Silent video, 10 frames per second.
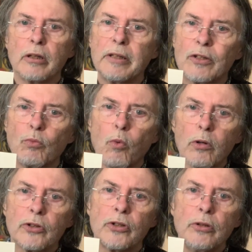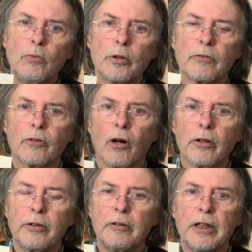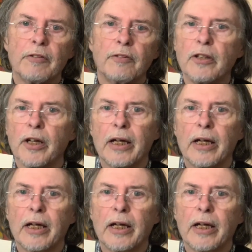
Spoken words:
It's what you would have gotten if in